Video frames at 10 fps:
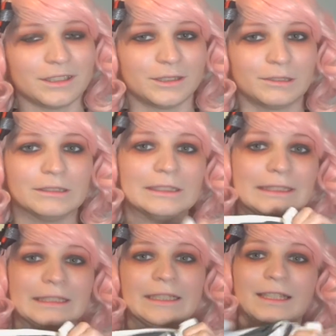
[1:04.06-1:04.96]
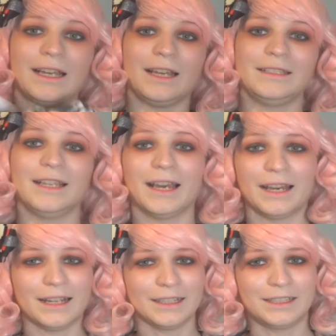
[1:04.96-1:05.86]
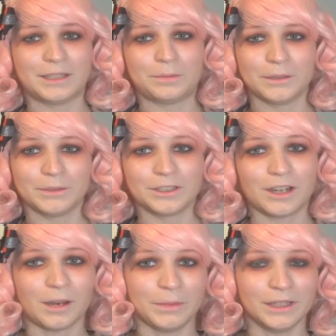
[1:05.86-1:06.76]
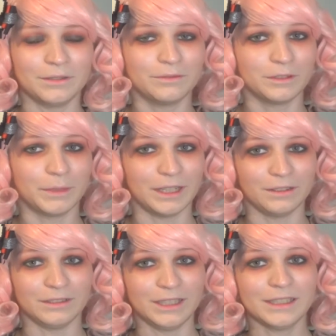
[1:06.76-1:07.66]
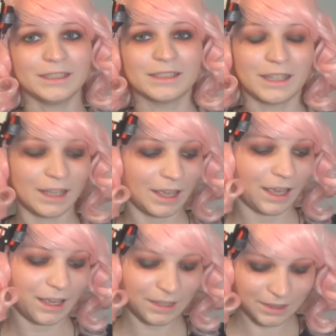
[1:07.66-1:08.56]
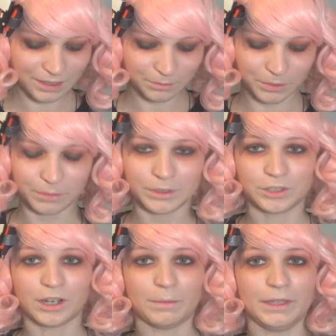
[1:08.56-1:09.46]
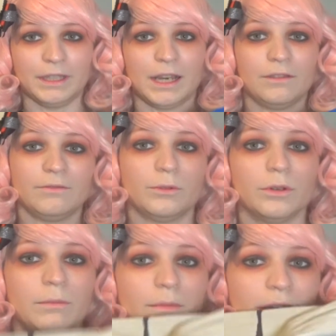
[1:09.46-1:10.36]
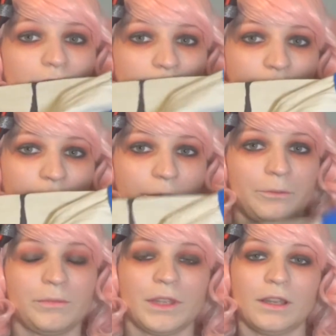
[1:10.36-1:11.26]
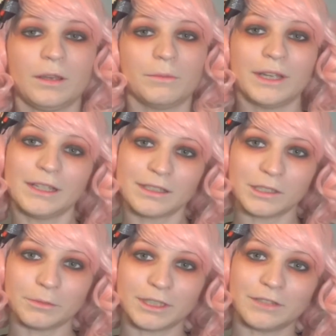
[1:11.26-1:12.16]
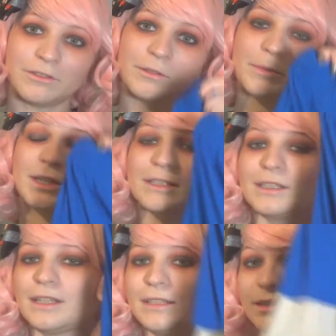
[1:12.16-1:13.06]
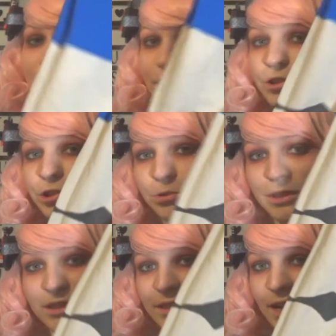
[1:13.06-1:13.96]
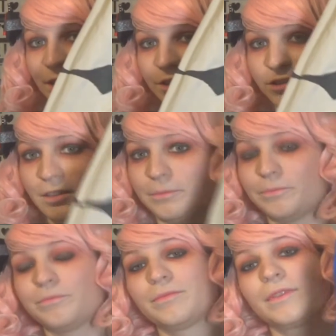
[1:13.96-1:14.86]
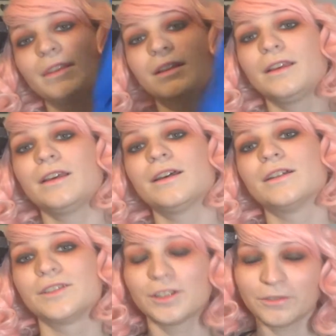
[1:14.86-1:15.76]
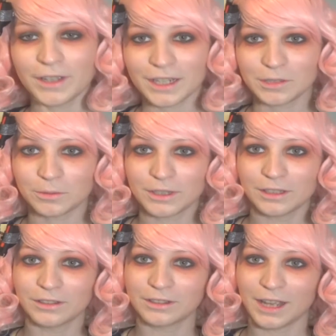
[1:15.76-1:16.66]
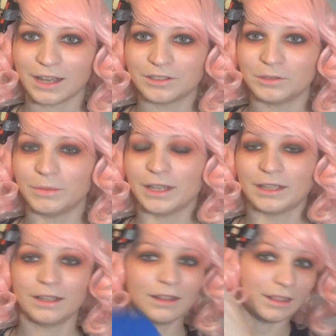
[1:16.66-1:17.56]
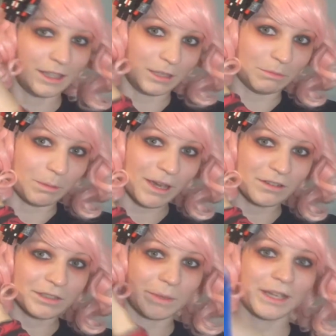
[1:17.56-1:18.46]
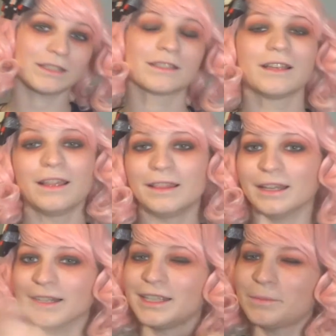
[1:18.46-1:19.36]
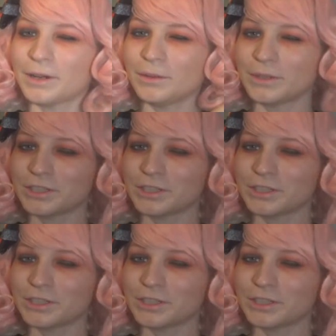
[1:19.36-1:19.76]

so yeah, I just pretty much copied them for my little niece, and then pretty much copied that for my nephew. But his is a bit different because his has shorts attached to them. So if you guys want to learn how to make the Papyrus Pants, then keep on